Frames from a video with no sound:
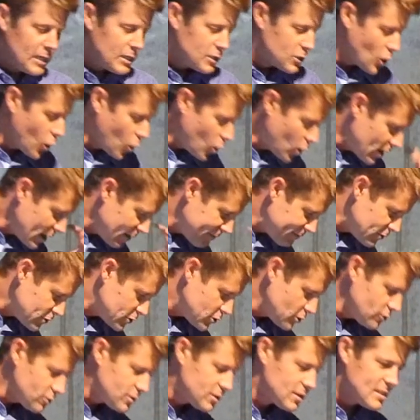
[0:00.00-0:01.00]
So if you
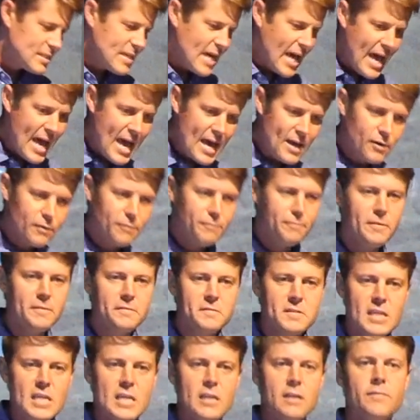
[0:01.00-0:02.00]
do 10 or
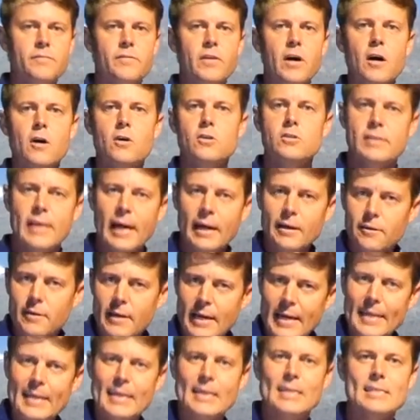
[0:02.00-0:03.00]
15 of those, now you're
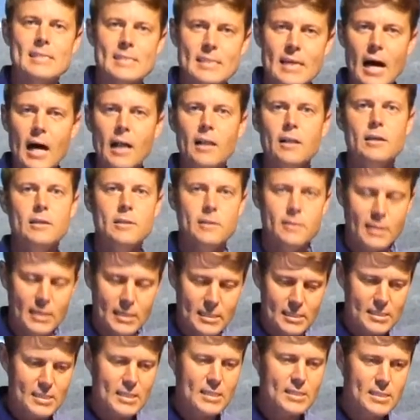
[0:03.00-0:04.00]
hitting it solid,
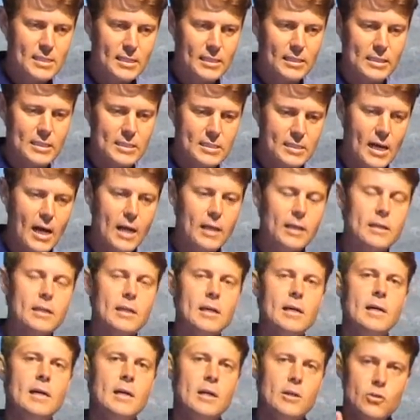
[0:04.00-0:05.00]
consistently
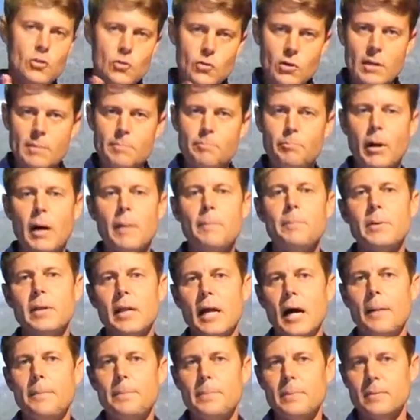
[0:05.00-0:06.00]
solid, you can bump it
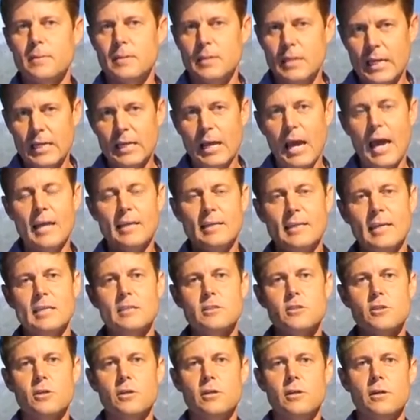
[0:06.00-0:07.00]
up and get
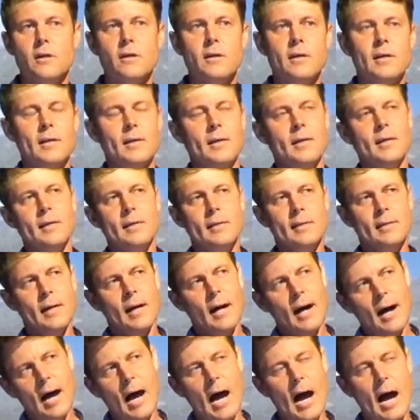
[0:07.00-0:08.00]
to your
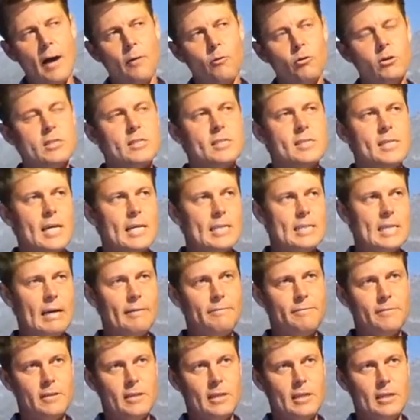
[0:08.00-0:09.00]
I would say
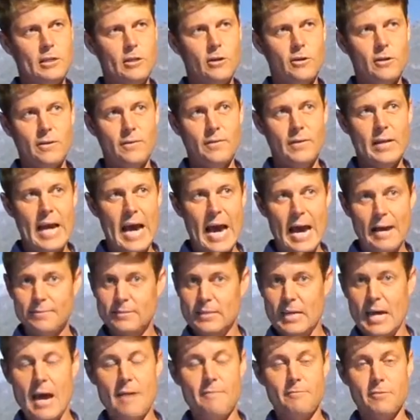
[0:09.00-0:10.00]
definitely you don't even have
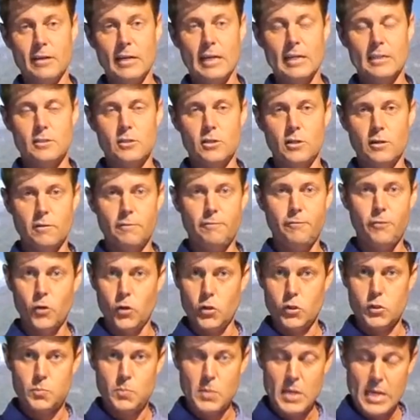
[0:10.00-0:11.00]
to ever get to your
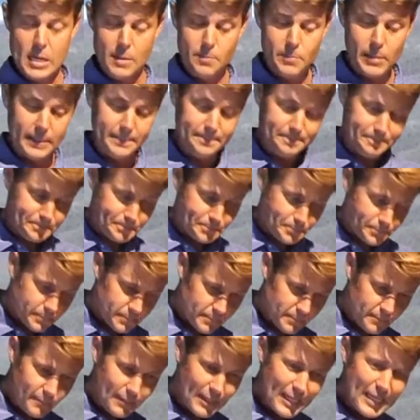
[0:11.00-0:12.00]
full speed, but
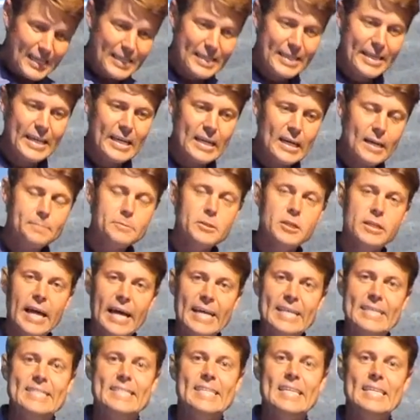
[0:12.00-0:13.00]
get it up to
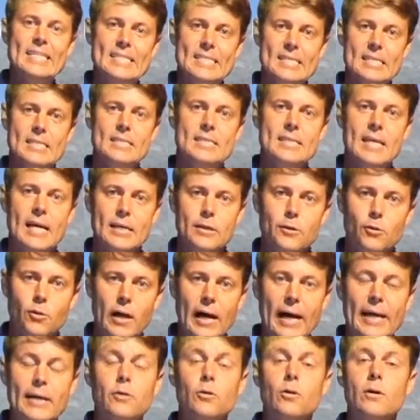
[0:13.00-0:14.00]
that distance that you
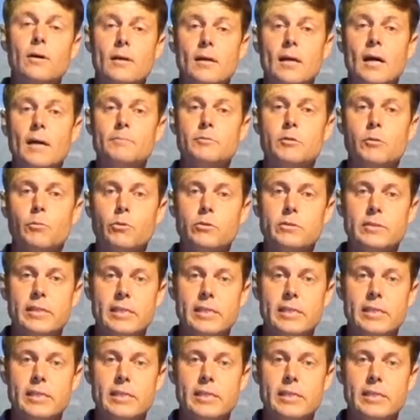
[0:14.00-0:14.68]
like or a comfortable